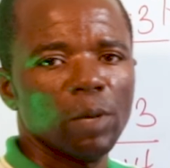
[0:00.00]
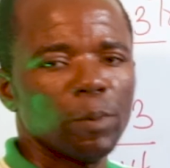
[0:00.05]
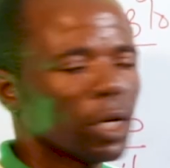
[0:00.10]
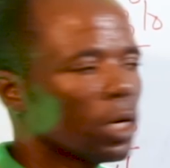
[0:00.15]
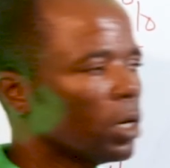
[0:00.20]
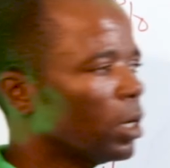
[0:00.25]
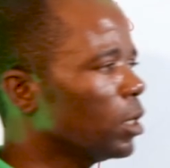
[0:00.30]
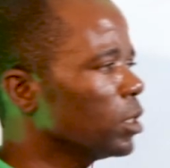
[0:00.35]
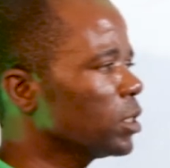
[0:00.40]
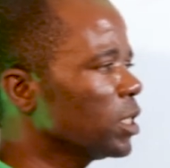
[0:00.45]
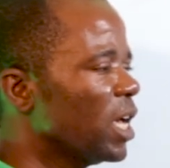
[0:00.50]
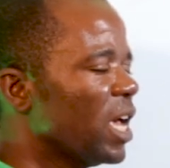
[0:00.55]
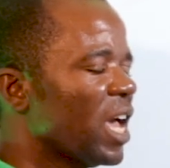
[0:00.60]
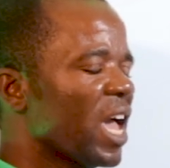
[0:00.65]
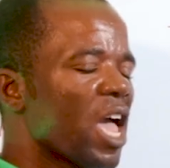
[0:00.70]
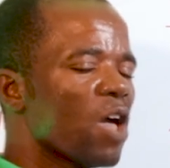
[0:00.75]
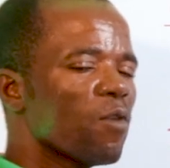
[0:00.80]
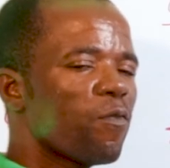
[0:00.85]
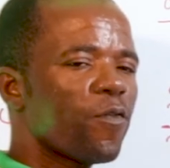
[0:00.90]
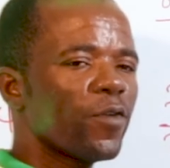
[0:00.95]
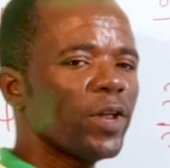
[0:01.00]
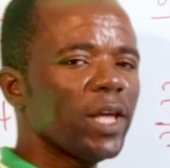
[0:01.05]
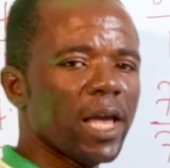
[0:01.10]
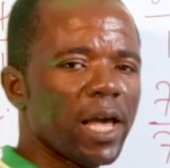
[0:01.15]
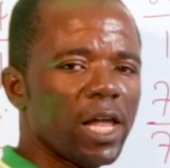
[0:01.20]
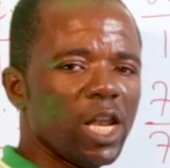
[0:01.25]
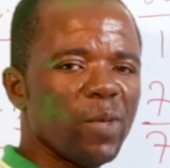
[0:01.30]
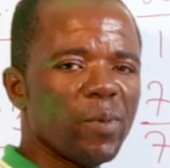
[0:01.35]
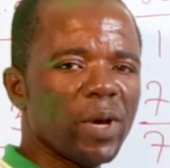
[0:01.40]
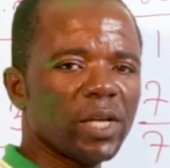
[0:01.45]
Because every
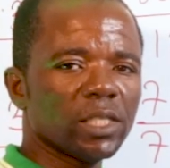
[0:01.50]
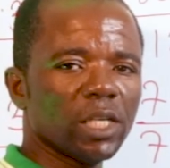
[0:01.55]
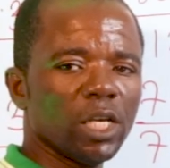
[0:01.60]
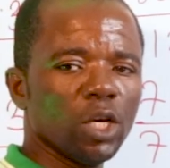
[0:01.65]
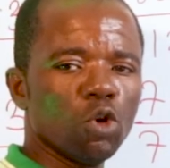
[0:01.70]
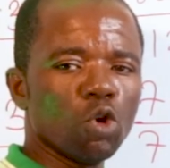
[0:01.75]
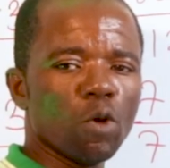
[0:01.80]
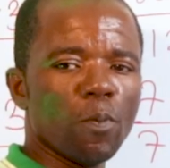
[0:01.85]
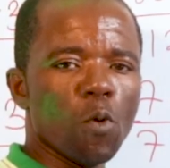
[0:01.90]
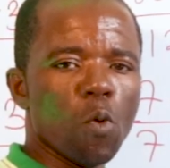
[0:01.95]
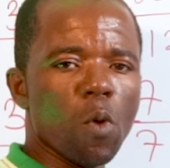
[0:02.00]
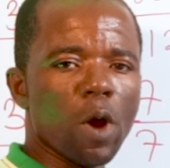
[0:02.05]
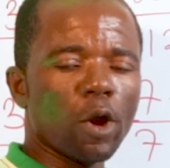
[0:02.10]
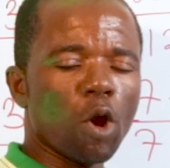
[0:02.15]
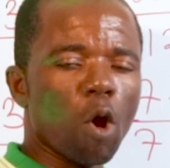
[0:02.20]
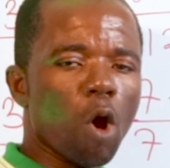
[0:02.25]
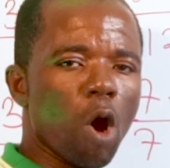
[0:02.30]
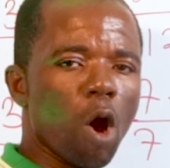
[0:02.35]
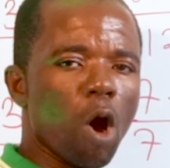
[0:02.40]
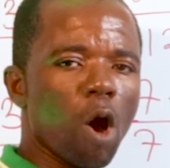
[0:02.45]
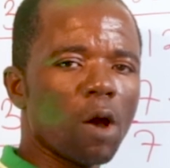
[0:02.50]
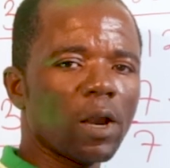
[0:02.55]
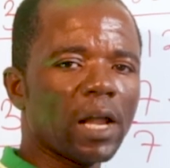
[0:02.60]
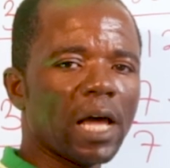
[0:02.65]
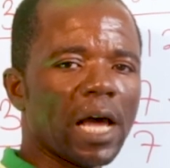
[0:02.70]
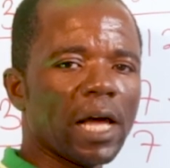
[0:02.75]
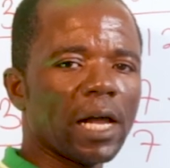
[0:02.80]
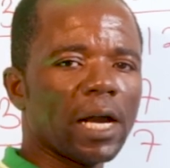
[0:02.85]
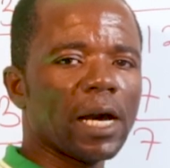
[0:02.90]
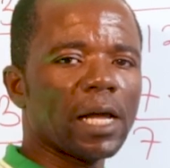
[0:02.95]
element in group 1, all
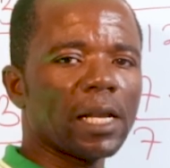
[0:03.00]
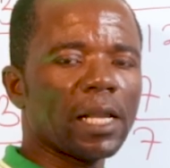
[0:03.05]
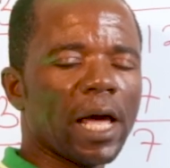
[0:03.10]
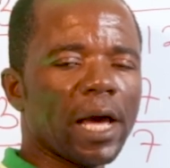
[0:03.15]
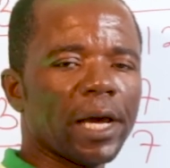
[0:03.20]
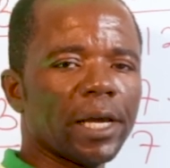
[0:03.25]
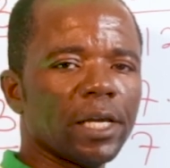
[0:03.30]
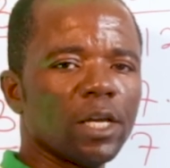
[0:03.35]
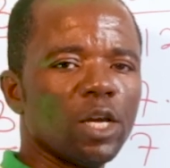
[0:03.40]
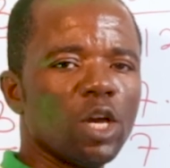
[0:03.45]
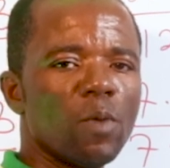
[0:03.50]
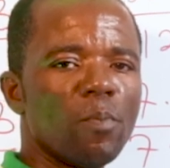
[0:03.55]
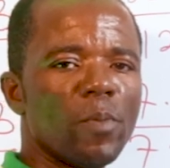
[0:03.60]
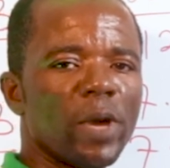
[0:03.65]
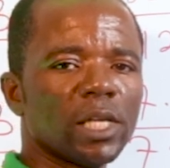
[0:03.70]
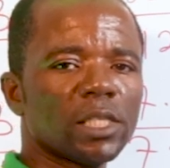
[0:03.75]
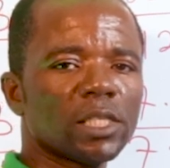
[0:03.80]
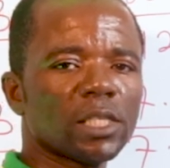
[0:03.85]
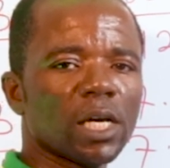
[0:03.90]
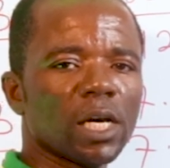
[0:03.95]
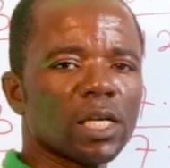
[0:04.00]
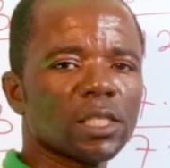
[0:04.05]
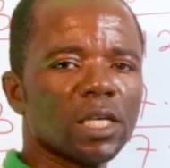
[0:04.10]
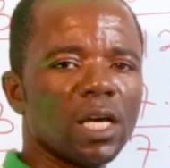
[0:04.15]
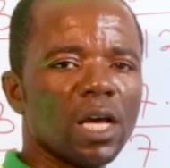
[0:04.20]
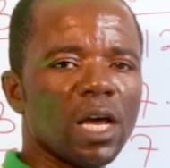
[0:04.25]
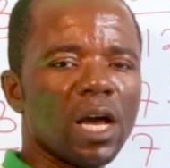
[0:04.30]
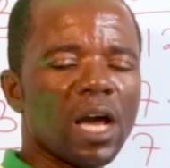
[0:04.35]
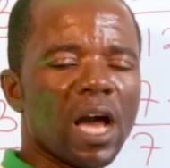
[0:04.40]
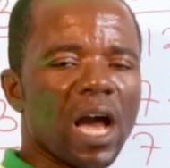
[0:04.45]
alkali metals,
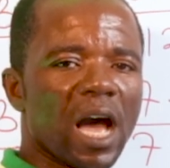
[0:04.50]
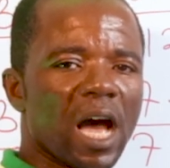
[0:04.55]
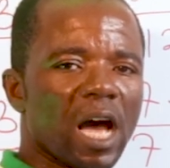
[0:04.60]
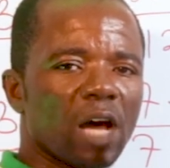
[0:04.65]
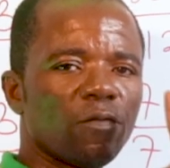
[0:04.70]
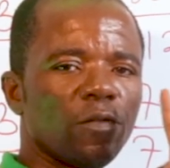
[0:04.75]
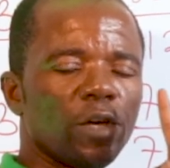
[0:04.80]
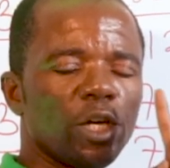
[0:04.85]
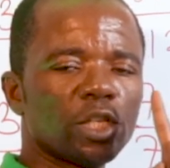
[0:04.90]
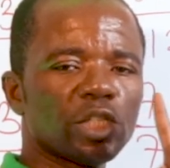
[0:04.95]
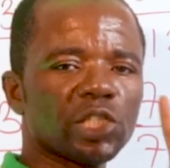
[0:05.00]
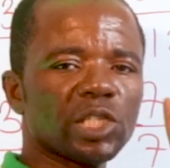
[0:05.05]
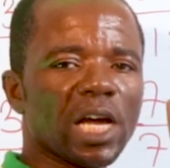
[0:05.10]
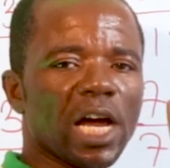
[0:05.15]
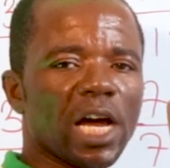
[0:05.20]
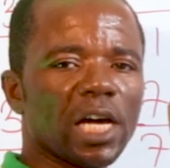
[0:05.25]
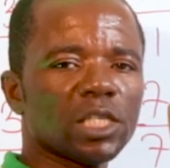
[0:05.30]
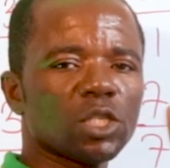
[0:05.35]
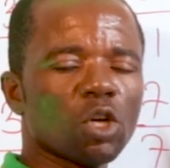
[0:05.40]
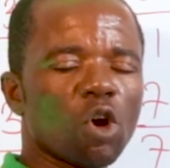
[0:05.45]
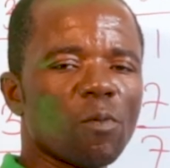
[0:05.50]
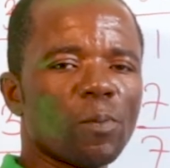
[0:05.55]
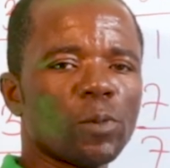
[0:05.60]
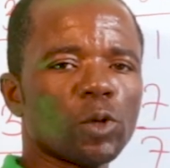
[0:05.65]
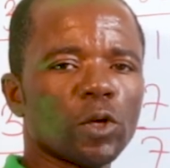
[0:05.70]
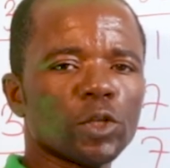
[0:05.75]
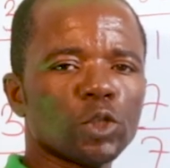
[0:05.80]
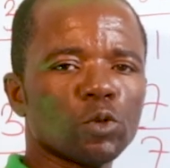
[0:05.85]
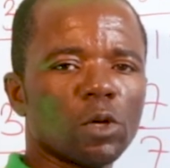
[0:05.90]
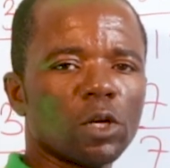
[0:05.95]
have a charge of
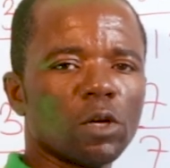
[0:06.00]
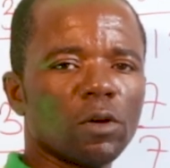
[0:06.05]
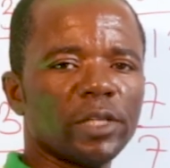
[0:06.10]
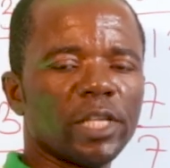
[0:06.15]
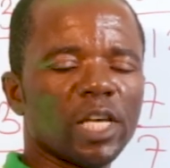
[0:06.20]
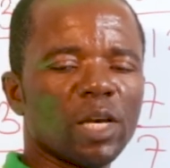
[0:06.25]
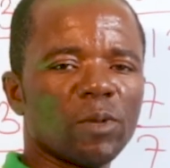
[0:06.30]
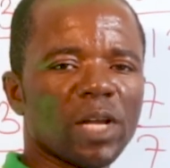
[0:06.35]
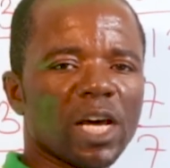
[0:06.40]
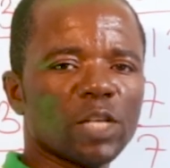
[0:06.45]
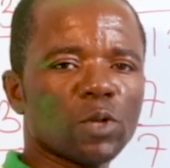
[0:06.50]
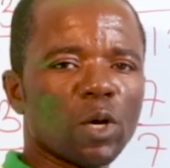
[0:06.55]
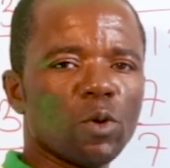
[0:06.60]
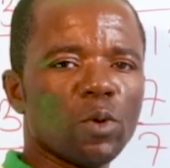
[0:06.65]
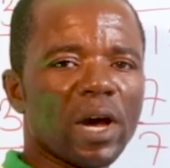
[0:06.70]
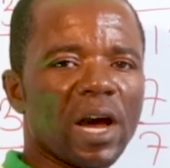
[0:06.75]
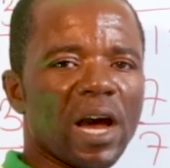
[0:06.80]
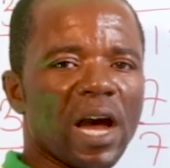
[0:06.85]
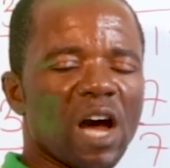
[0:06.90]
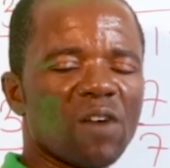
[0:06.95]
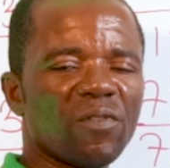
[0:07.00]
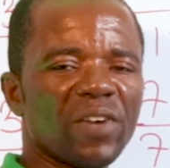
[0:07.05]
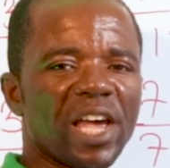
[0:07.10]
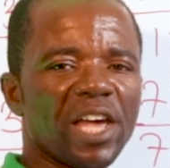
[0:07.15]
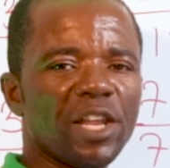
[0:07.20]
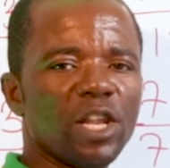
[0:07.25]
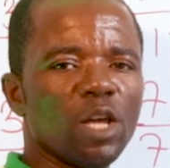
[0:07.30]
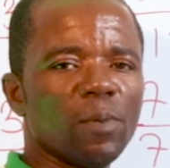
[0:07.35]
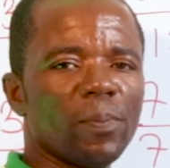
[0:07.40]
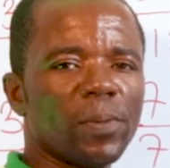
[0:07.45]
+1 on them. That's why we have
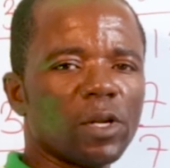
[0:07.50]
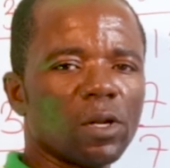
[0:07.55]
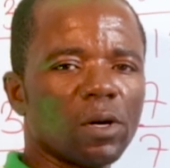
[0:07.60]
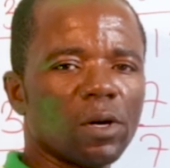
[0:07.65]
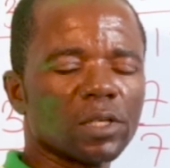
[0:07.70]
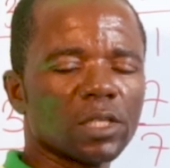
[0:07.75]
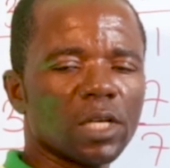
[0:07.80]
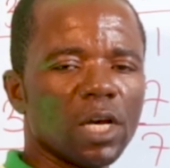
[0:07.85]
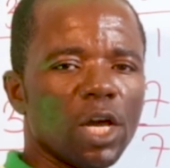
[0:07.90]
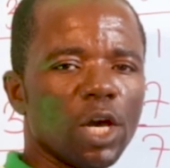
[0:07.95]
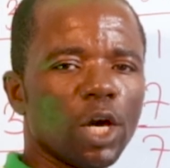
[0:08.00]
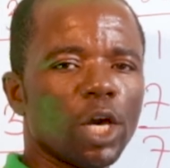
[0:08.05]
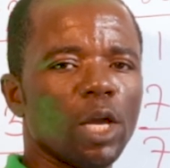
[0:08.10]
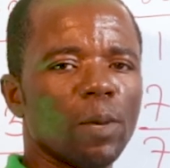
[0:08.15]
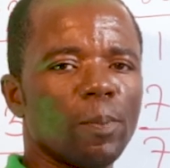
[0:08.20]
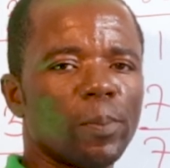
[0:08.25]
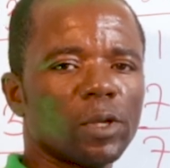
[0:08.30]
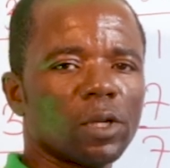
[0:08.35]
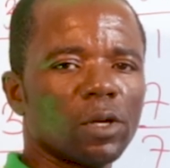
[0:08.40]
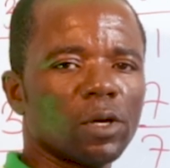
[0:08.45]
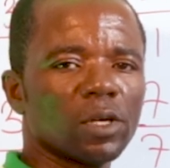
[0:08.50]
Na+, K+, Li+,